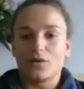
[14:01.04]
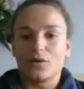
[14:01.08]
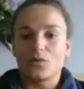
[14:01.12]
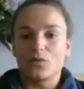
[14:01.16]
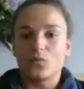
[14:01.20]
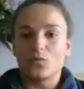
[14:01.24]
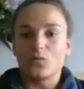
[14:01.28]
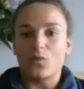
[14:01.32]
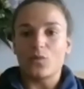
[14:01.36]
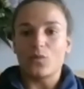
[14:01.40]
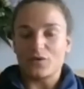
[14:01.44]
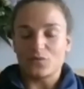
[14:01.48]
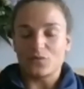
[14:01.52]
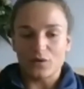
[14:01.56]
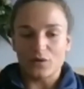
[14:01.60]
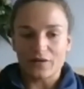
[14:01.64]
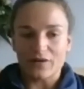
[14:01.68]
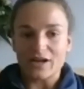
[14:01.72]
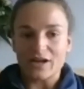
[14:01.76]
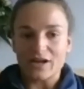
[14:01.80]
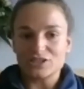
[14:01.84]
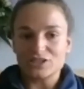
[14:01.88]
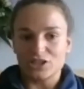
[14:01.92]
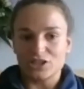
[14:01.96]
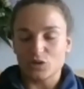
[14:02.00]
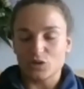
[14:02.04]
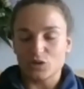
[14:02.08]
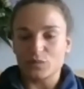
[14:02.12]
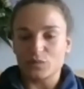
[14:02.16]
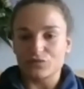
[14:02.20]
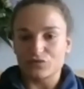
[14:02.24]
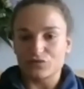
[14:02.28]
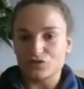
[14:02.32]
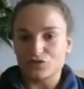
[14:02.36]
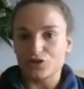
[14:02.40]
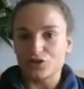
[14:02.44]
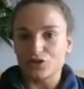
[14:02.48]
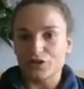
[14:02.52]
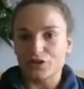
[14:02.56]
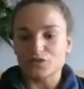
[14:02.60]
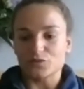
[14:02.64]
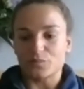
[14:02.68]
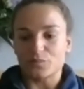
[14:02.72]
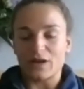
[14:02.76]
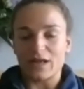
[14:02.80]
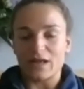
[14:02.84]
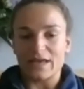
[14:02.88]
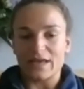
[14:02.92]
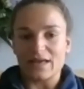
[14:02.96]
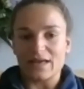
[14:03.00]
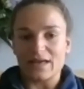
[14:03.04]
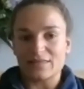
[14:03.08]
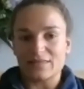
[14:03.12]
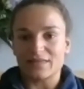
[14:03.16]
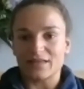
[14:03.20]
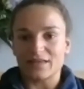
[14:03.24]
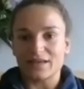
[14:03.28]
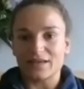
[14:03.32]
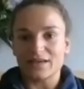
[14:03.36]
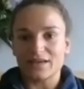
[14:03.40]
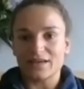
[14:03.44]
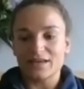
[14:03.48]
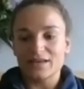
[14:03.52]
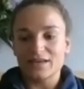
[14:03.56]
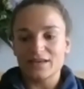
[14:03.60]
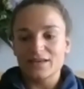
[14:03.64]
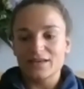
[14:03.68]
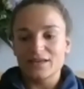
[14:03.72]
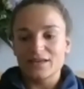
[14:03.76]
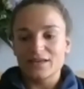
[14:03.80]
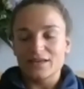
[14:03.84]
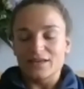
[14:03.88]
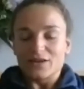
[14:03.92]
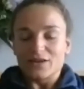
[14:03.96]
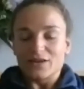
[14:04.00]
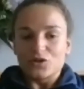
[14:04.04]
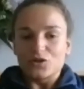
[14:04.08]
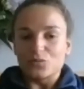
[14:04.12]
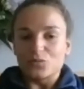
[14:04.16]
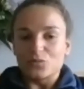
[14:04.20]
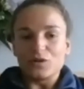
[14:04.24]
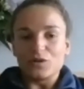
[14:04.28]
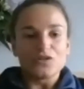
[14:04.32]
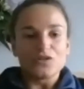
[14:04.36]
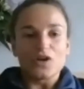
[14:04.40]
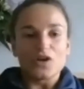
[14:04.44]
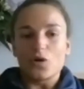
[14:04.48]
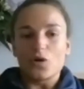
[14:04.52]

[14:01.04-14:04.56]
when we're actually going to be returning to play, I think we'll know